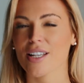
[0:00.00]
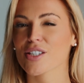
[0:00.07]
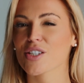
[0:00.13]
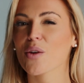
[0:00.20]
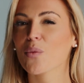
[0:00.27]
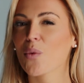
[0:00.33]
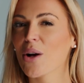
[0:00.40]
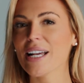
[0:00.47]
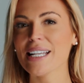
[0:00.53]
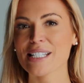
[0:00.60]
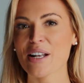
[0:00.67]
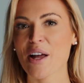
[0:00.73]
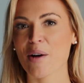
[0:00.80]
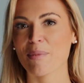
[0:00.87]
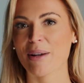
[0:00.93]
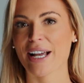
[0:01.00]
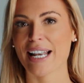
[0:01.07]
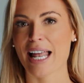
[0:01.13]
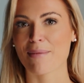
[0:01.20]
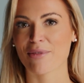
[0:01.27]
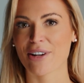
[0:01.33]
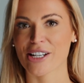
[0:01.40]
So what is an open
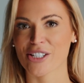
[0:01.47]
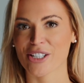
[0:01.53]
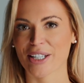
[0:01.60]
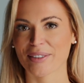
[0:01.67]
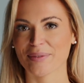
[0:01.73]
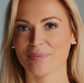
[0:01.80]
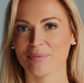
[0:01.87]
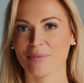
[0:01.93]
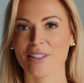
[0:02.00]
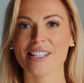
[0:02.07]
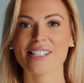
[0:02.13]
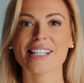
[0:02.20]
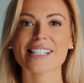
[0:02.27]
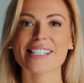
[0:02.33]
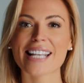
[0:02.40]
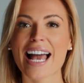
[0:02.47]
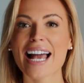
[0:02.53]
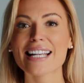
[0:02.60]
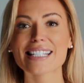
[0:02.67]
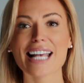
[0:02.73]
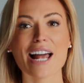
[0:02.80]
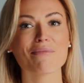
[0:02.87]
collaboration? Well, the
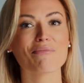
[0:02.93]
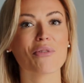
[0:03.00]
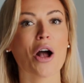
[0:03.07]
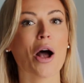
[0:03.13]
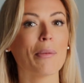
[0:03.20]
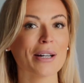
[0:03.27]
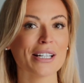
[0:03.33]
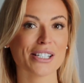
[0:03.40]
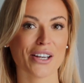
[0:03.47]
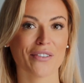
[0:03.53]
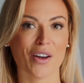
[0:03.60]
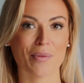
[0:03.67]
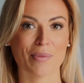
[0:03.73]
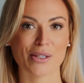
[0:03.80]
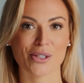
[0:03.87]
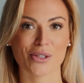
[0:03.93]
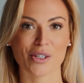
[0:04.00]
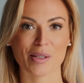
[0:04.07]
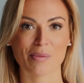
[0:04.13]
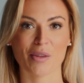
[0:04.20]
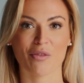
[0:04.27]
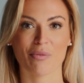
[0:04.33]
success and prominence of open
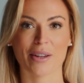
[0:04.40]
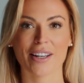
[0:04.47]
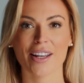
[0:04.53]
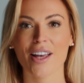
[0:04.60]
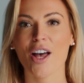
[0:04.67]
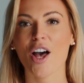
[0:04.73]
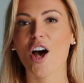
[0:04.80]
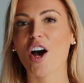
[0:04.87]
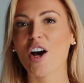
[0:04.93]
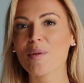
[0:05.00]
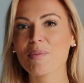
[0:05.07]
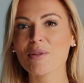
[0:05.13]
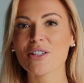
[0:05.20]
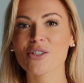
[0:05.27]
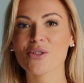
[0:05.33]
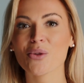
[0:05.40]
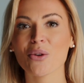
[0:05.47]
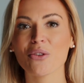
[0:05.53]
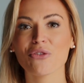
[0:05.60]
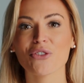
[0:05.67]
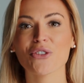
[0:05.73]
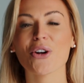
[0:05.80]
source movement opened the
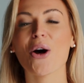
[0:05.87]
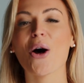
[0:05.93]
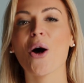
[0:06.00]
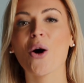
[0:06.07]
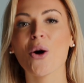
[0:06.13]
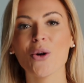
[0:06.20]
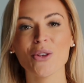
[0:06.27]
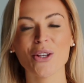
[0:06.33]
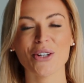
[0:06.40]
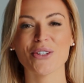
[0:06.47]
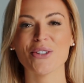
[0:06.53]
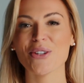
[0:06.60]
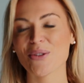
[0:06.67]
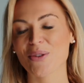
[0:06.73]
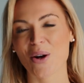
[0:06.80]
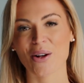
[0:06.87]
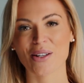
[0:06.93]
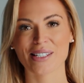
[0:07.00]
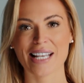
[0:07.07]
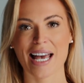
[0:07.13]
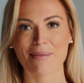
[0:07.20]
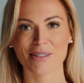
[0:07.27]
door for a whole new
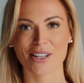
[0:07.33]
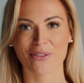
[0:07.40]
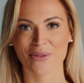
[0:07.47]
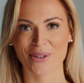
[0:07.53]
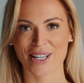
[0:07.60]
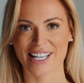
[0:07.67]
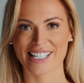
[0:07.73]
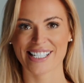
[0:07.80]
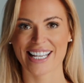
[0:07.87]
concept of working